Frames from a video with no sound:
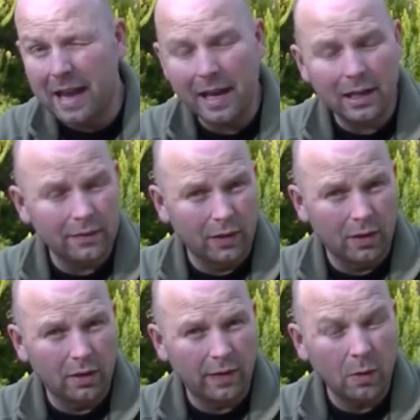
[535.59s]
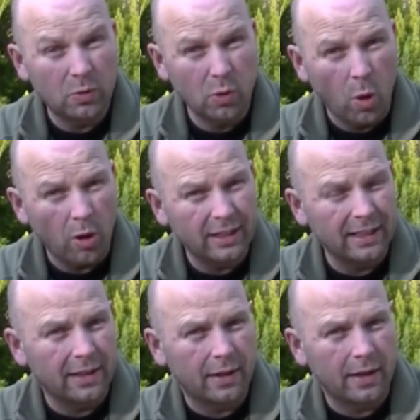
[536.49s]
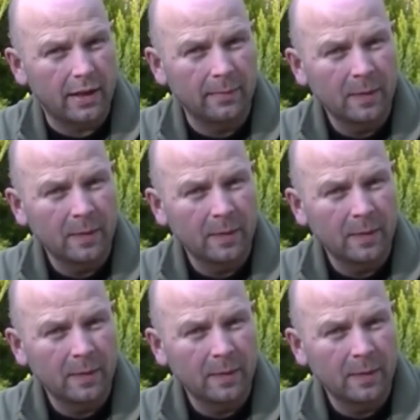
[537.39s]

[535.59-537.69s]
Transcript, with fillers: hell of a lot of outdoor gear there.